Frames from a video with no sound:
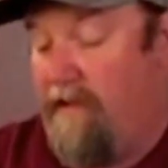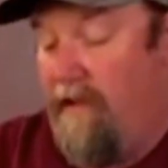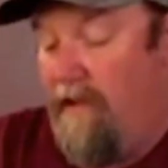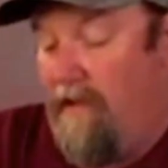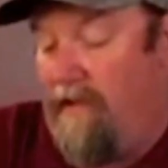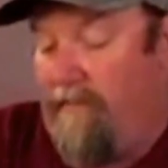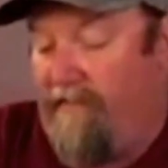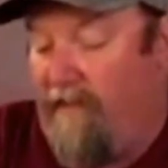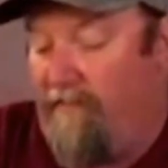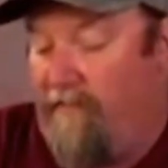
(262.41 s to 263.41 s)
it
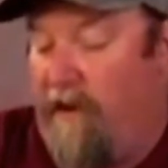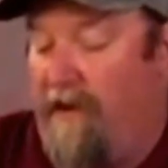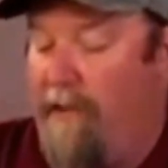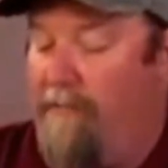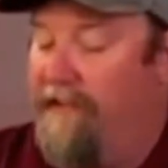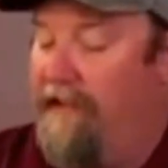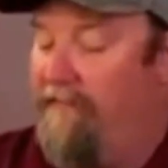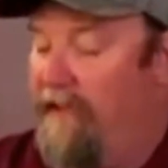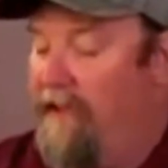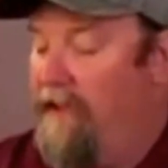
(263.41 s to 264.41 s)
comes out Friday, I
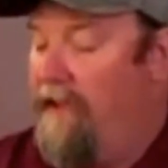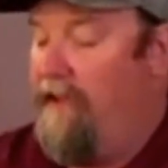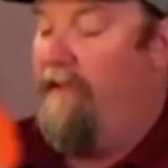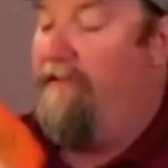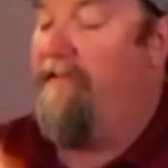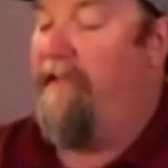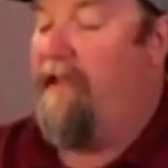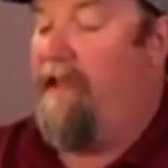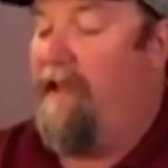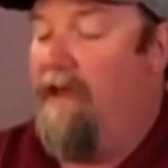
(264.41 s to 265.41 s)
believe, is
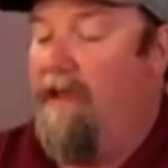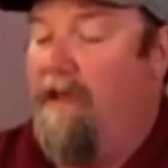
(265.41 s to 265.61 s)
the